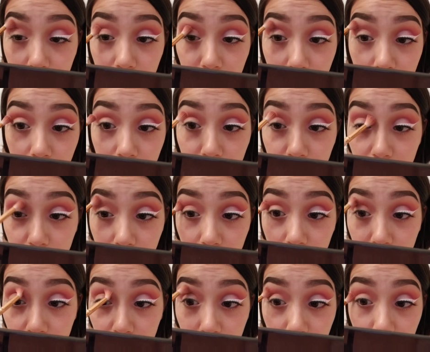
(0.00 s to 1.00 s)

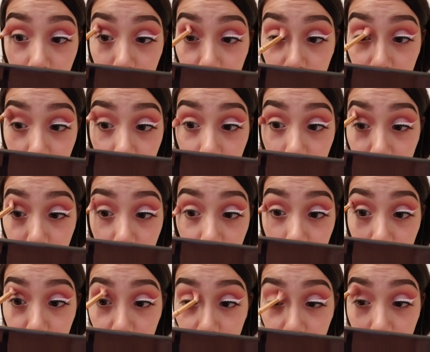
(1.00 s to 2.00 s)
unblended.
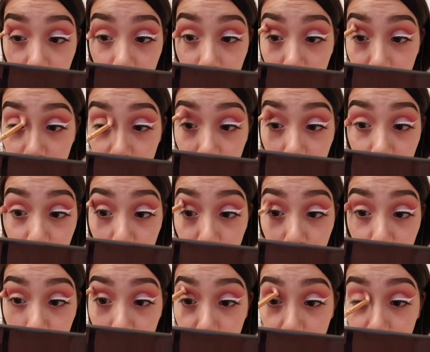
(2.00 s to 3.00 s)
Then the
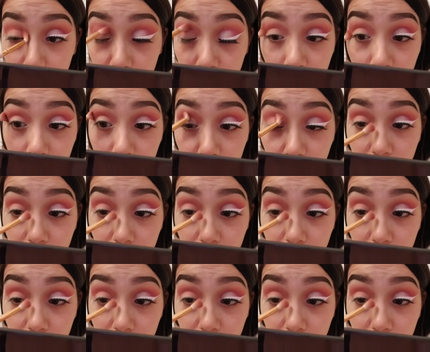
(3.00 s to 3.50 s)
next shade I'm